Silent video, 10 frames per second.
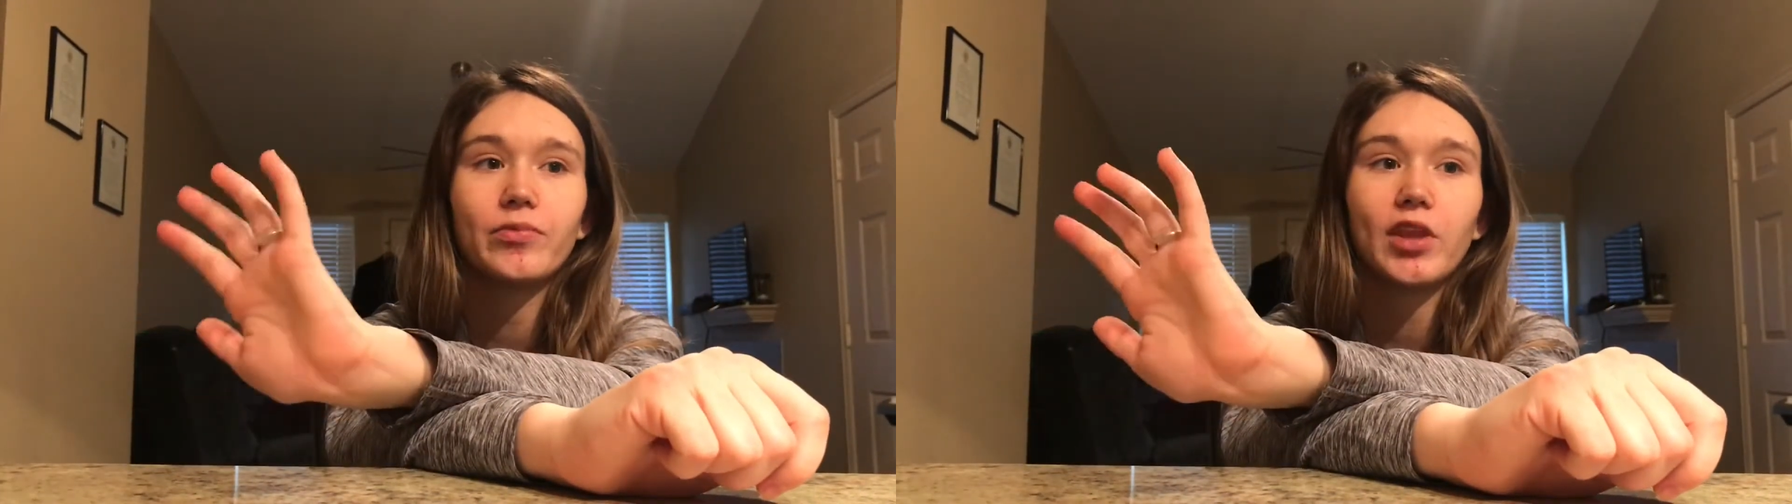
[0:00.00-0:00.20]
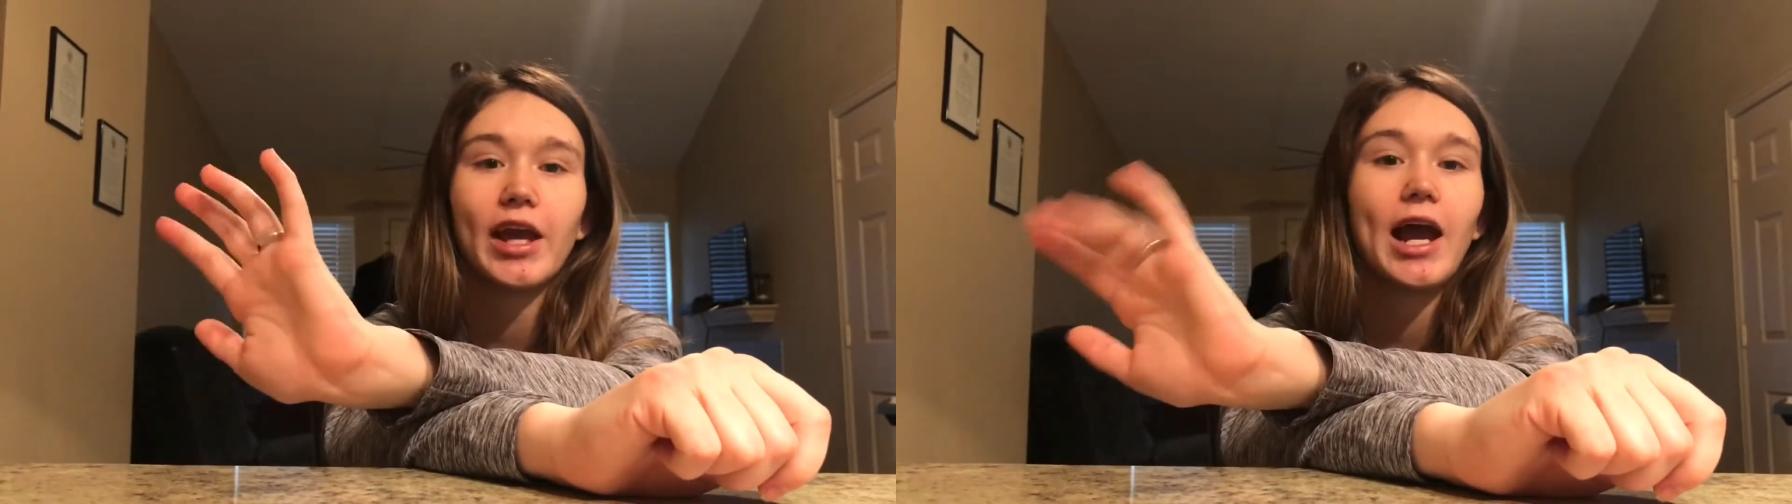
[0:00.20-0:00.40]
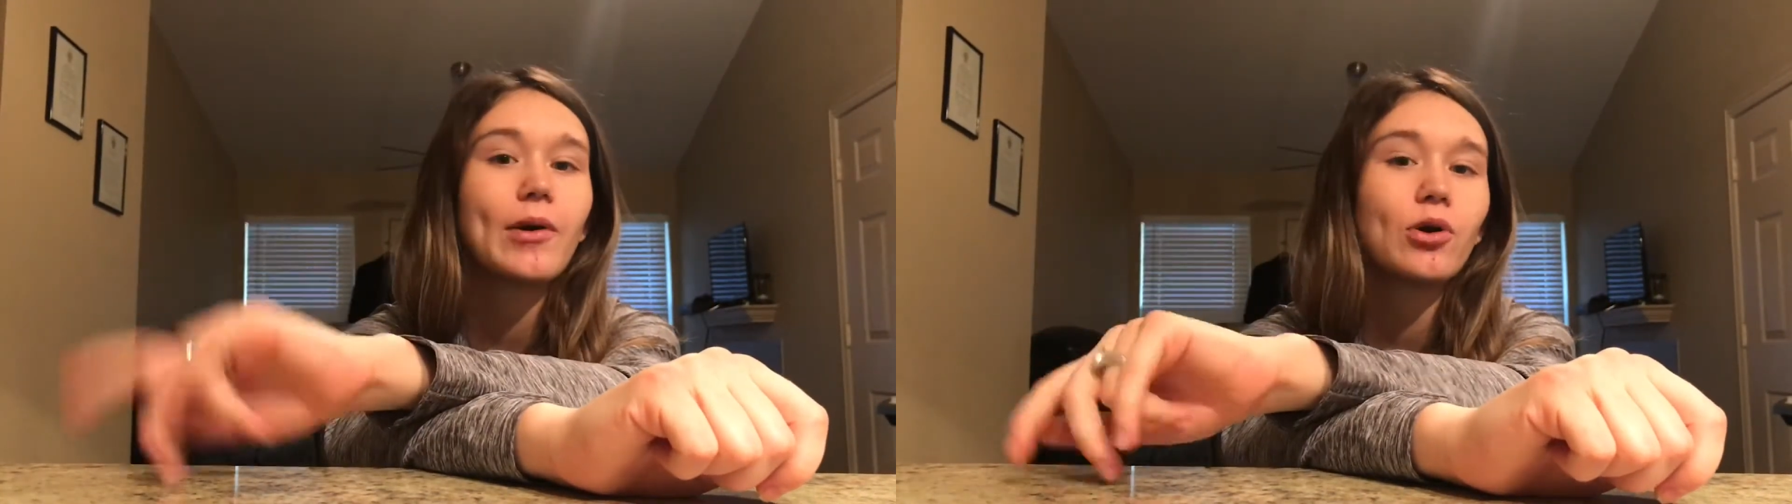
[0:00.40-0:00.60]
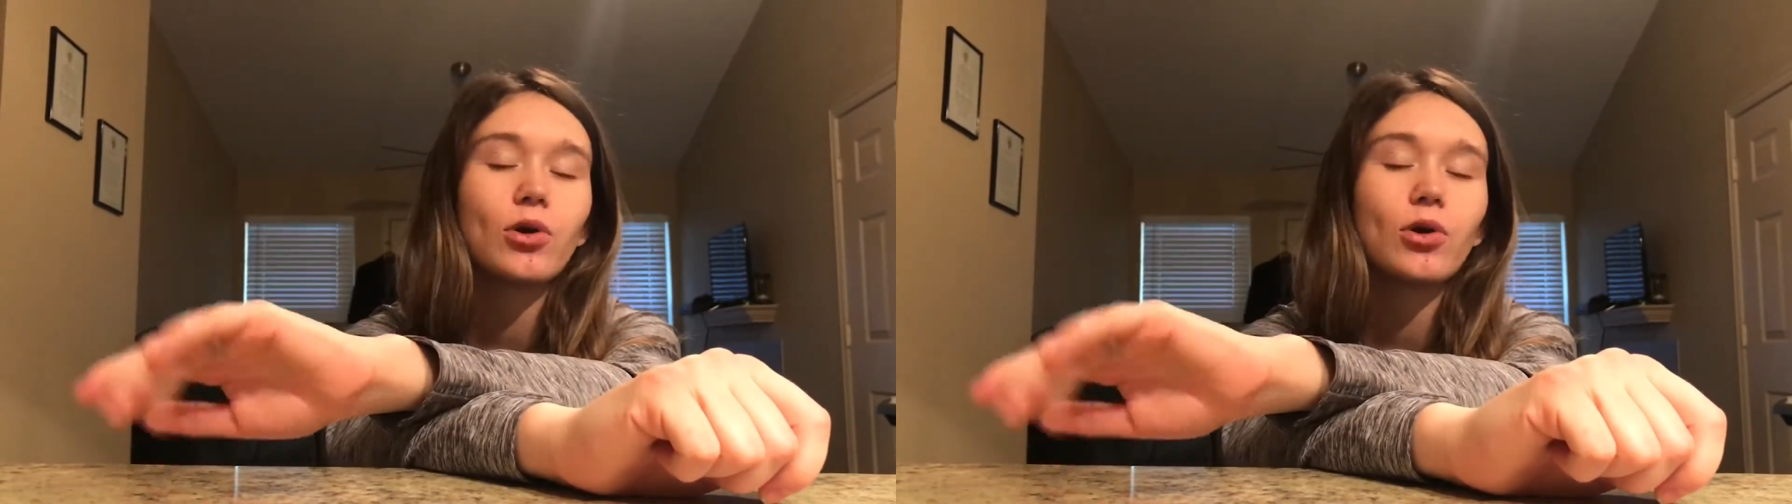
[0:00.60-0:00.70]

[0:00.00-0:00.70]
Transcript: like how I